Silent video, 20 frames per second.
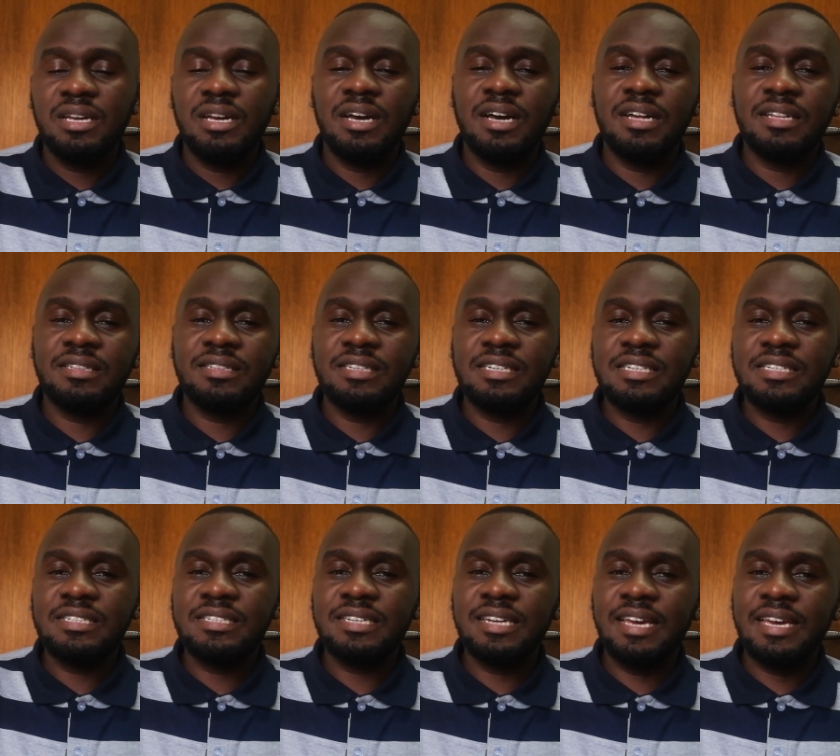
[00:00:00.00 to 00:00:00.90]
uh,
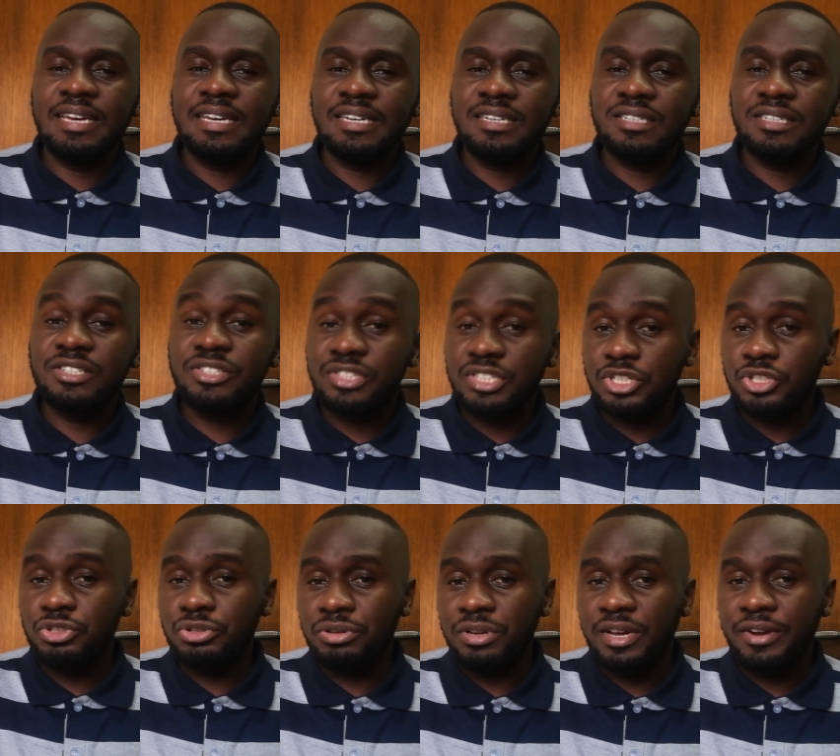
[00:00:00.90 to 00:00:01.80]
things like
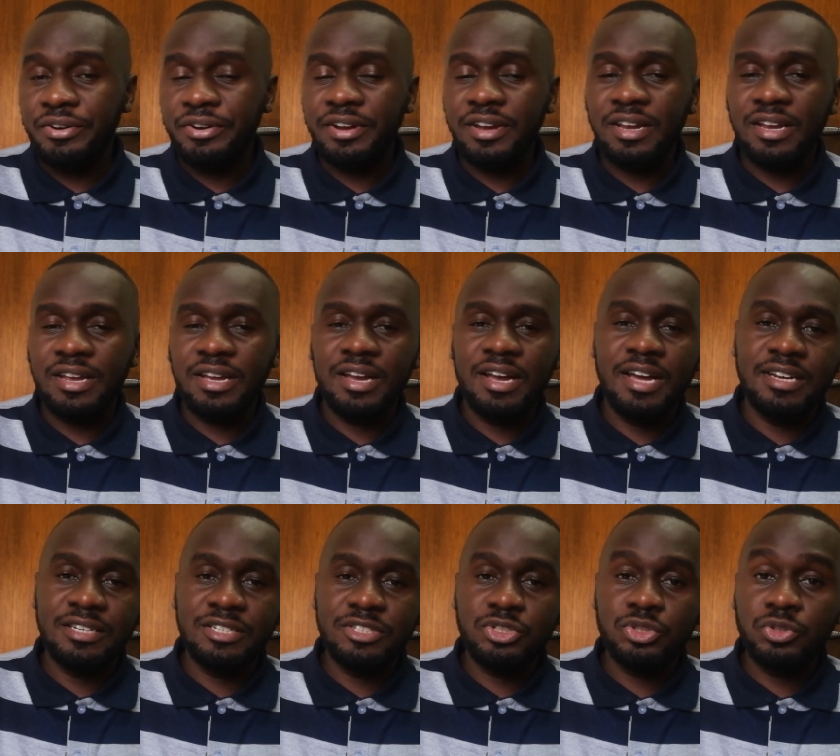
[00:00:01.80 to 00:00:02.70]
stationery,
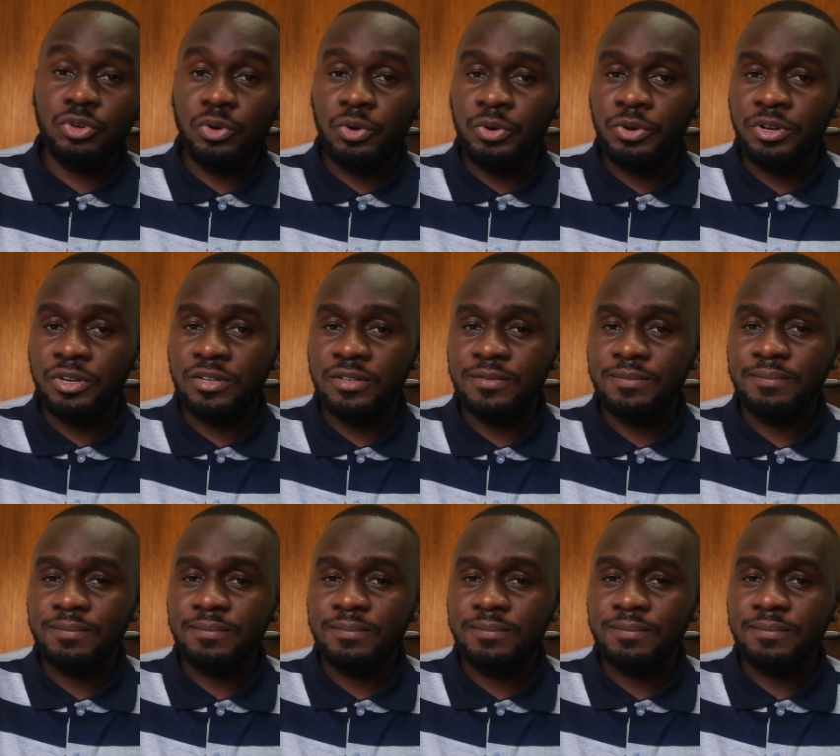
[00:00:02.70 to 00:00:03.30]
and so on.